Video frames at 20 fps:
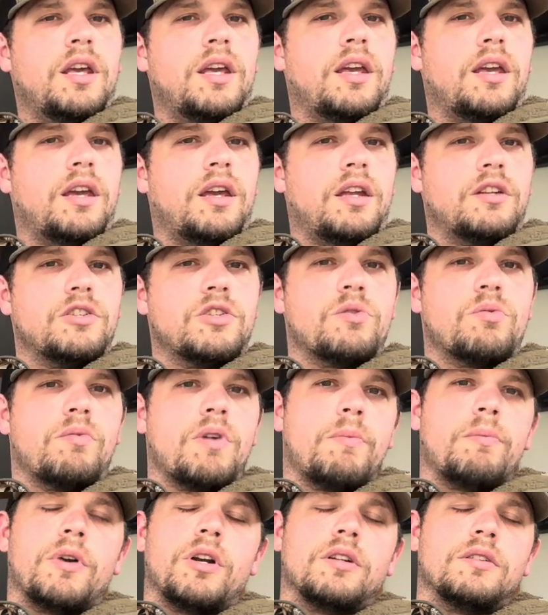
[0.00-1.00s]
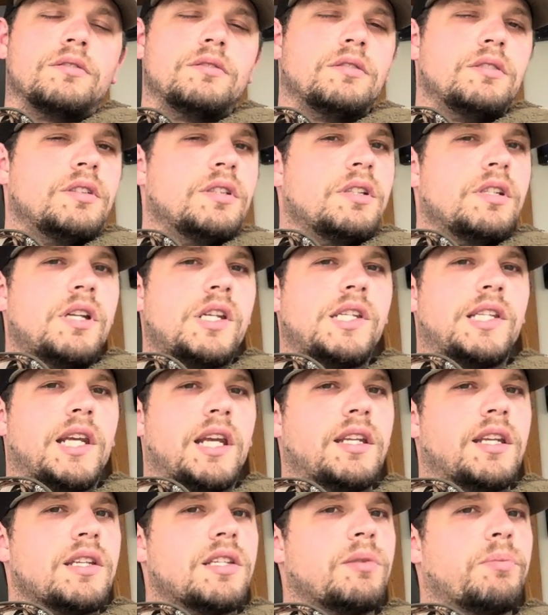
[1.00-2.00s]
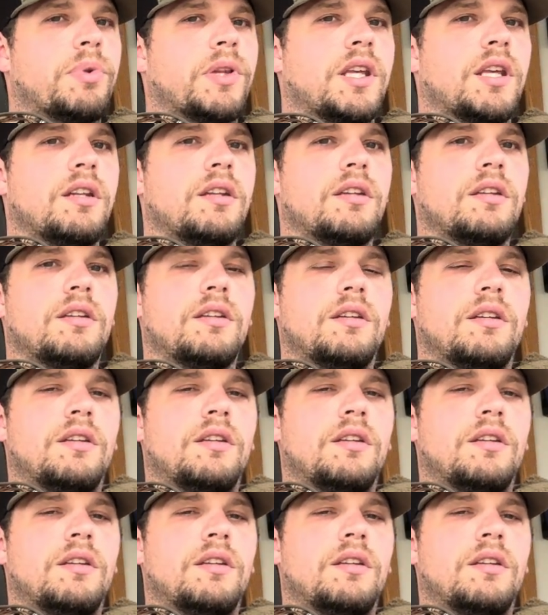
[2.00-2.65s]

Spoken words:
and just remember, stay disciplined.